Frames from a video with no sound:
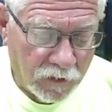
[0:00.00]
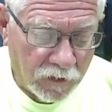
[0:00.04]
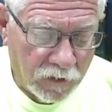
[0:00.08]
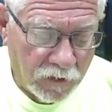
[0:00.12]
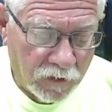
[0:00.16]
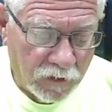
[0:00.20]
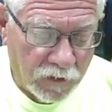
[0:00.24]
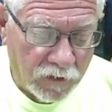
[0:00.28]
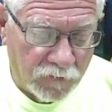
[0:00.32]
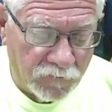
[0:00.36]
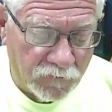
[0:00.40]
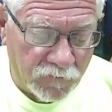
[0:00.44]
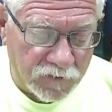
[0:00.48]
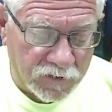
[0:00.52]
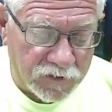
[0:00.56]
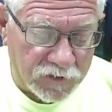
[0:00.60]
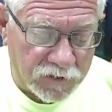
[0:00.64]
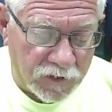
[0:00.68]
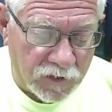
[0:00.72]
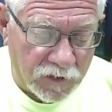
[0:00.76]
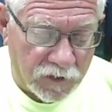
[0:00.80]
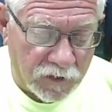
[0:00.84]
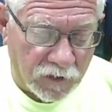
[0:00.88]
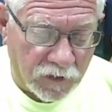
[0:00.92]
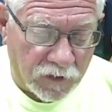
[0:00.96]
even
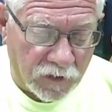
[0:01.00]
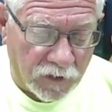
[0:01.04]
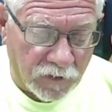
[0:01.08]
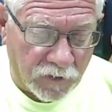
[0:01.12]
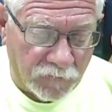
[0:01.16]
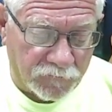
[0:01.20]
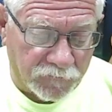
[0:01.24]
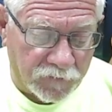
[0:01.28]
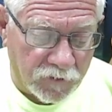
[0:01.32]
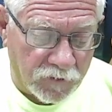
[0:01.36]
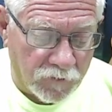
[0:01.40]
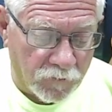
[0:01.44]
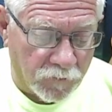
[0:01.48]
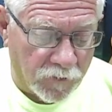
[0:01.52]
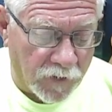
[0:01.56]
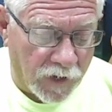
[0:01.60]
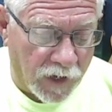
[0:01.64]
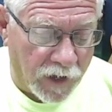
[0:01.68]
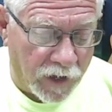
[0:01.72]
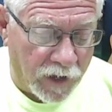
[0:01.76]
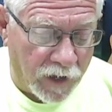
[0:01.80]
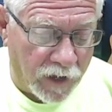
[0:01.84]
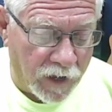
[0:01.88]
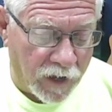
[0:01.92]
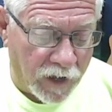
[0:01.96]
sent a gift to
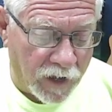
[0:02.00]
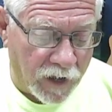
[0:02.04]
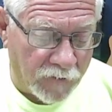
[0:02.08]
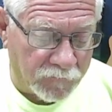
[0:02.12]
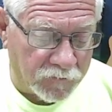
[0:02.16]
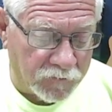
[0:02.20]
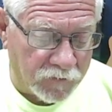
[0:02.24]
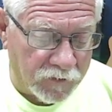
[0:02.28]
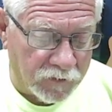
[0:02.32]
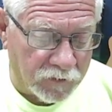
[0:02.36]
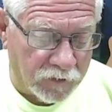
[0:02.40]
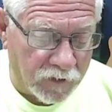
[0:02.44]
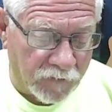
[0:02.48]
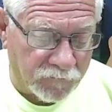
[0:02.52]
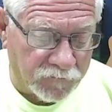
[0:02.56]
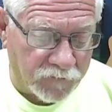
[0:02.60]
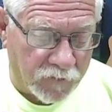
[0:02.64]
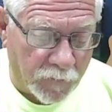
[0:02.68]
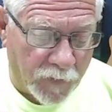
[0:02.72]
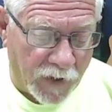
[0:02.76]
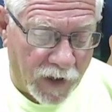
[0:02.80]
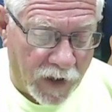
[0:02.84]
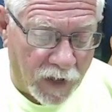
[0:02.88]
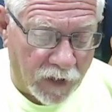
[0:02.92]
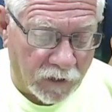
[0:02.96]
Uriah after he left the
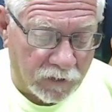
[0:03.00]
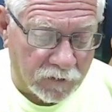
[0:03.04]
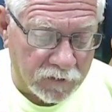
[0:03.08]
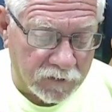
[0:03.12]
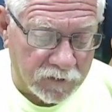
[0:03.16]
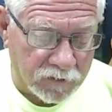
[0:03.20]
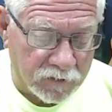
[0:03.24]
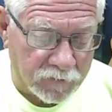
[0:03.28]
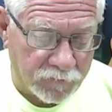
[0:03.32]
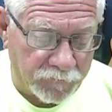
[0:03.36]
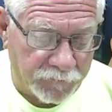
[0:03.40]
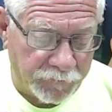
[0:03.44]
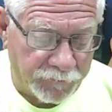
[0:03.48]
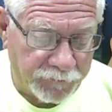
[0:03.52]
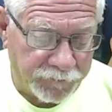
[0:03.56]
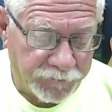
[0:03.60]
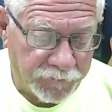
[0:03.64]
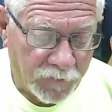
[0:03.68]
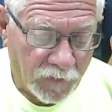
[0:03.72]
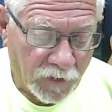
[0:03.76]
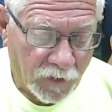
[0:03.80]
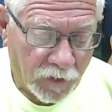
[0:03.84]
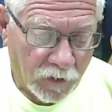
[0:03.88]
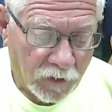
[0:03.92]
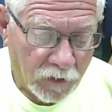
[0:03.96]
palace.
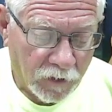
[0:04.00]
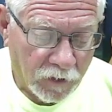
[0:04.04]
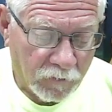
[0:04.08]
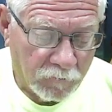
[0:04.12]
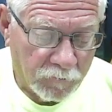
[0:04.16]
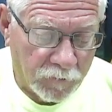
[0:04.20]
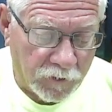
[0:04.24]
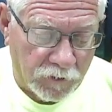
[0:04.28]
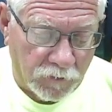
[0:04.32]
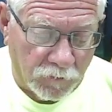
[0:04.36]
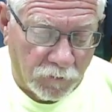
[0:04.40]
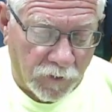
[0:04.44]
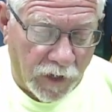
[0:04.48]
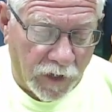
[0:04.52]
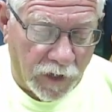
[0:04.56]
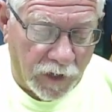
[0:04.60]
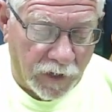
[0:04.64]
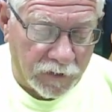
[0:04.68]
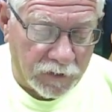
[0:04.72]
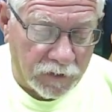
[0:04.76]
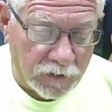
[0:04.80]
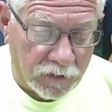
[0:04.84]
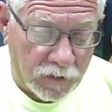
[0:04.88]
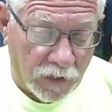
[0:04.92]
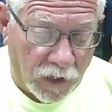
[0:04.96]
But
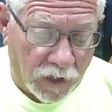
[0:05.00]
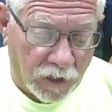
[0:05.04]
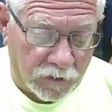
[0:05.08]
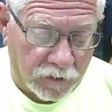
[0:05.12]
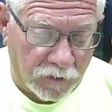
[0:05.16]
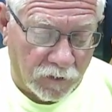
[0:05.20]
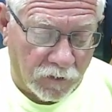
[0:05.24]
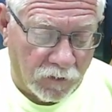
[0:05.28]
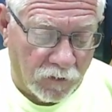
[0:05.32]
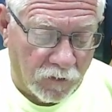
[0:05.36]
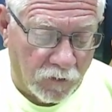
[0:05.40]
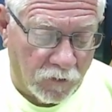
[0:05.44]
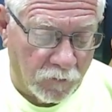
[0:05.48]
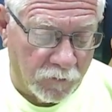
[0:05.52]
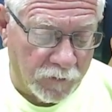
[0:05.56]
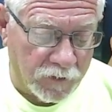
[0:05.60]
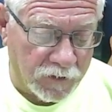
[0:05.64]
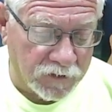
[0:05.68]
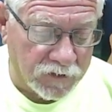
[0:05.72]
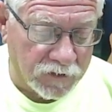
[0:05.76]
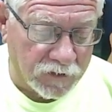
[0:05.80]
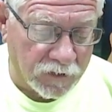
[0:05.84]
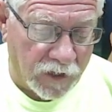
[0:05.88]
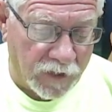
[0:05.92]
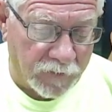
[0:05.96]
Uriah did not go home. He
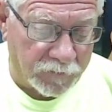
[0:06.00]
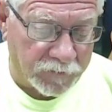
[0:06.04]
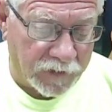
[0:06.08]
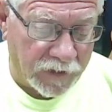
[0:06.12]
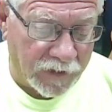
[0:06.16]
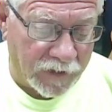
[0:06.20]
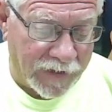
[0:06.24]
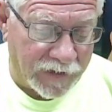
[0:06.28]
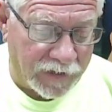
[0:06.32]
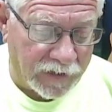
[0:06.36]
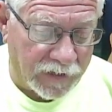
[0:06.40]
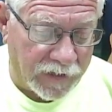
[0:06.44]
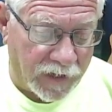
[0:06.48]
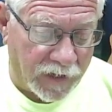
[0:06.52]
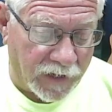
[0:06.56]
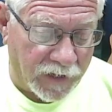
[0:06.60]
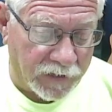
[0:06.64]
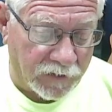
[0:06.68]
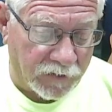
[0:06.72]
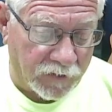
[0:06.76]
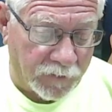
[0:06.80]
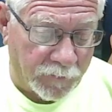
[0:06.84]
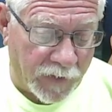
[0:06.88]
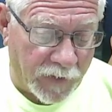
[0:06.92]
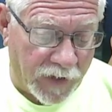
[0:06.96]
slept that
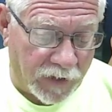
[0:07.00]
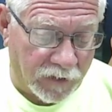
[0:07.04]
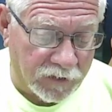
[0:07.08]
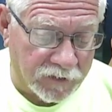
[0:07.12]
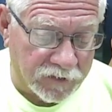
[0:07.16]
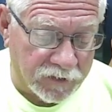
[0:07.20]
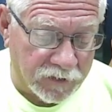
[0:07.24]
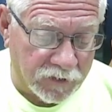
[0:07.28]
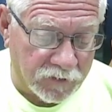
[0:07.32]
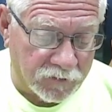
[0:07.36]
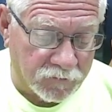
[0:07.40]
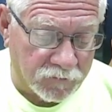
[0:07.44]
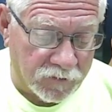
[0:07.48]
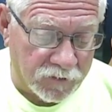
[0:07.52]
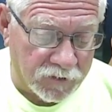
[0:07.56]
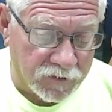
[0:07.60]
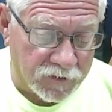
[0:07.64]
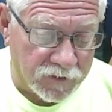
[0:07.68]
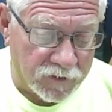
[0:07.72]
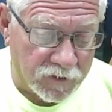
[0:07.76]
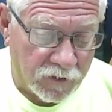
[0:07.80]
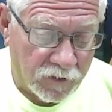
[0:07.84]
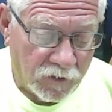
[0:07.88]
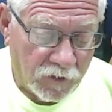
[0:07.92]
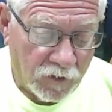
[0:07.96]
night at the palace
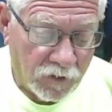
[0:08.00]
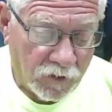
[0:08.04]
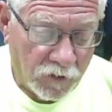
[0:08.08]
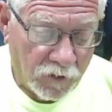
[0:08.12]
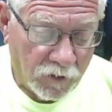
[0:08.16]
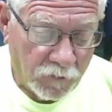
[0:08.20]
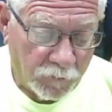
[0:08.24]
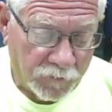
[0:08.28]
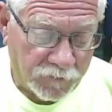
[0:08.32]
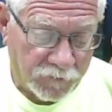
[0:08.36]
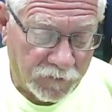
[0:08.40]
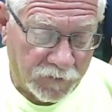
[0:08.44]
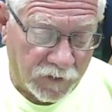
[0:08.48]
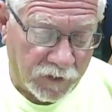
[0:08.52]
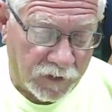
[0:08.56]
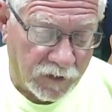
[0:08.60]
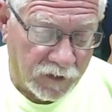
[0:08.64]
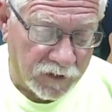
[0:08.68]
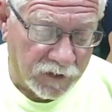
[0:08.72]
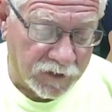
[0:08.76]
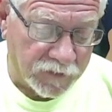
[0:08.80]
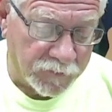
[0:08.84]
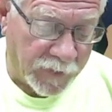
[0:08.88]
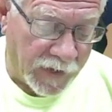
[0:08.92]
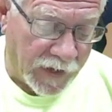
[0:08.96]
entrance with the
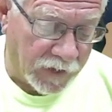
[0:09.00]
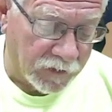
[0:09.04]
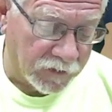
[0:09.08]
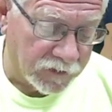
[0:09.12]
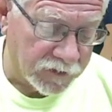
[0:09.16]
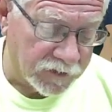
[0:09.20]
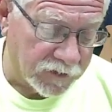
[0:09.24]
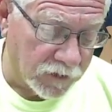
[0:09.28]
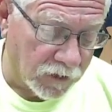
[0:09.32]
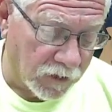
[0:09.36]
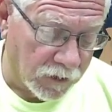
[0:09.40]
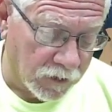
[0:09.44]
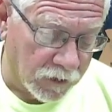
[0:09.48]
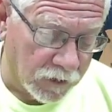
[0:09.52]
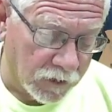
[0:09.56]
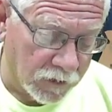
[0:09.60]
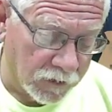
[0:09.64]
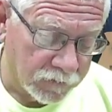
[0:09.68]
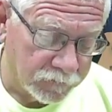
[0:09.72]
king's palace guard.